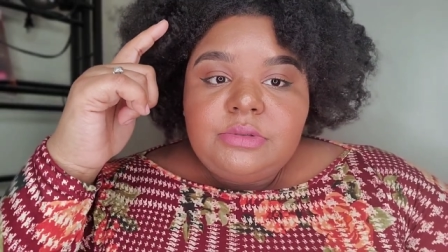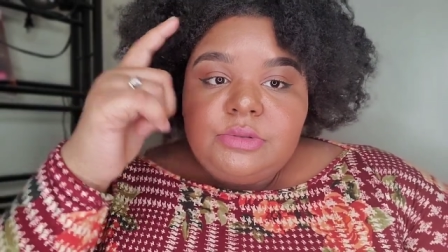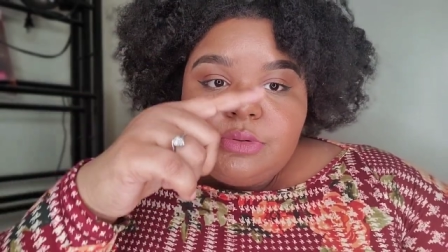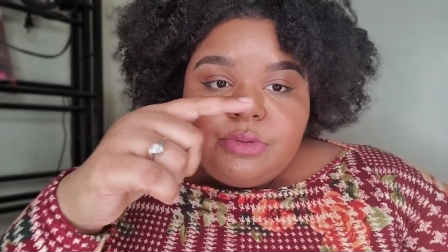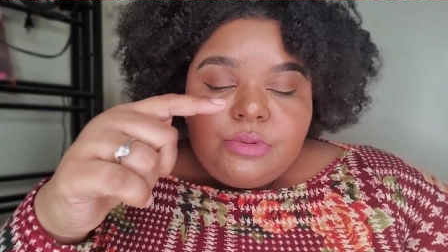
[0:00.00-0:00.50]

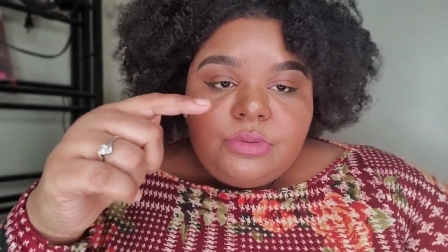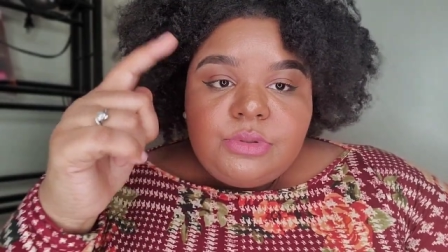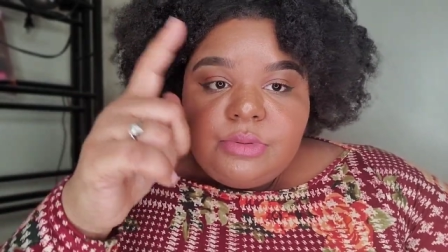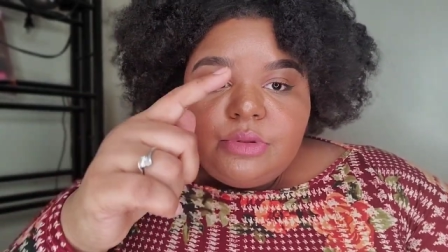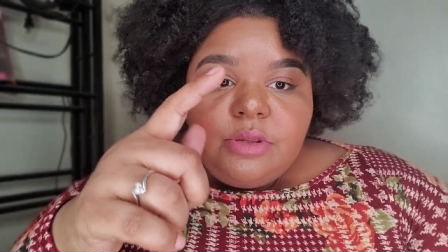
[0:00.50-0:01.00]
do
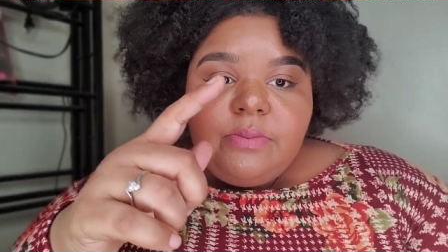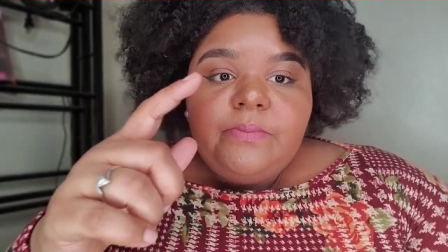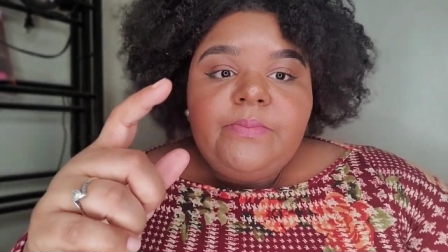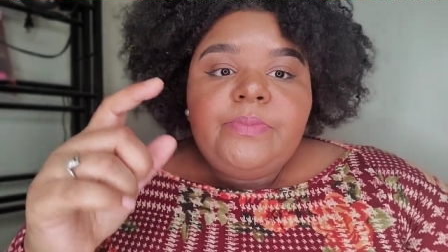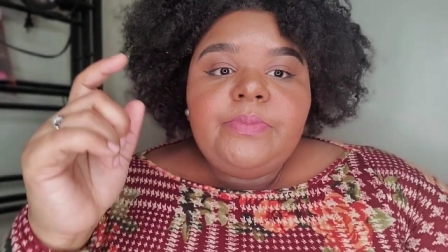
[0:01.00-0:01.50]
do
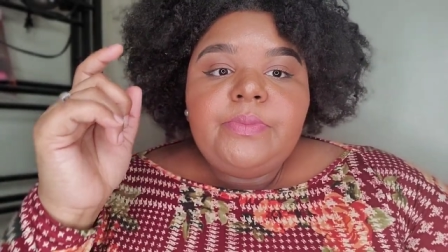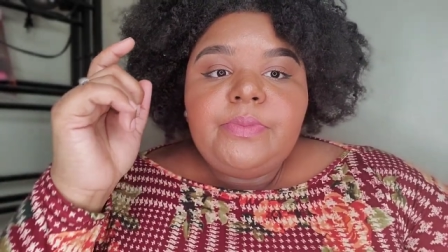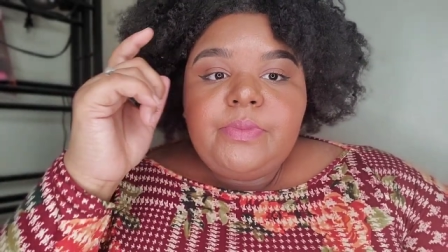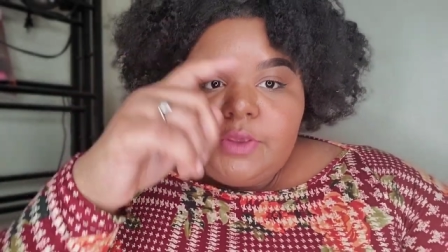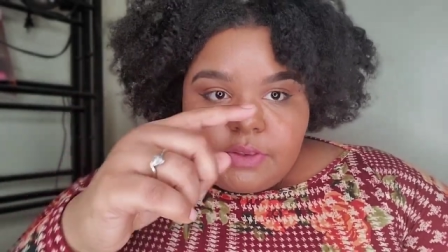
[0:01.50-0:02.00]
them,
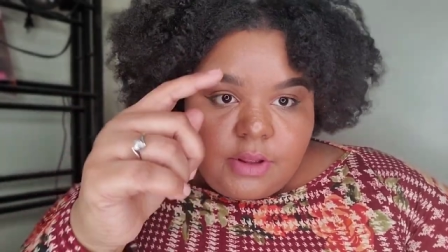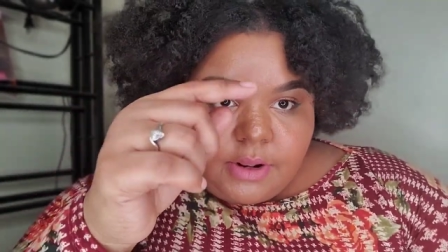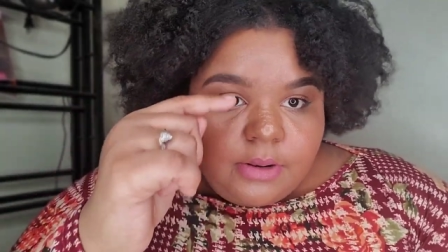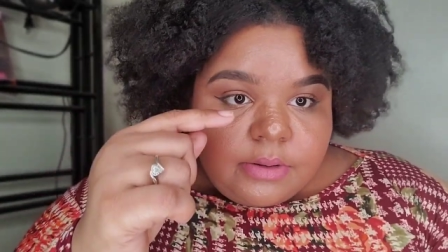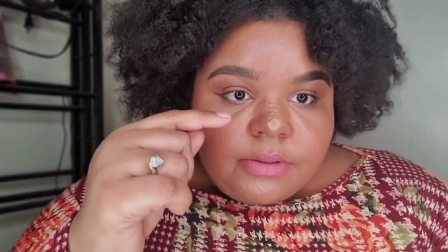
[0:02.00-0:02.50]
this is how
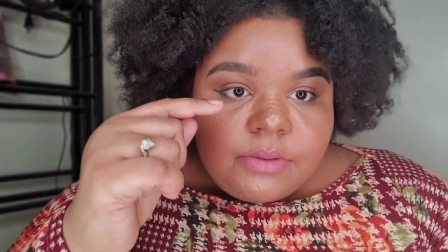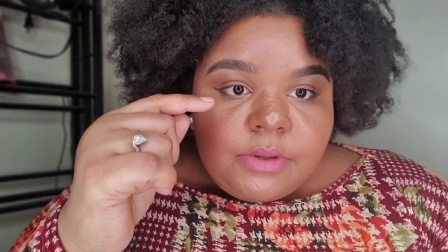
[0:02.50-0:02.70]
they look.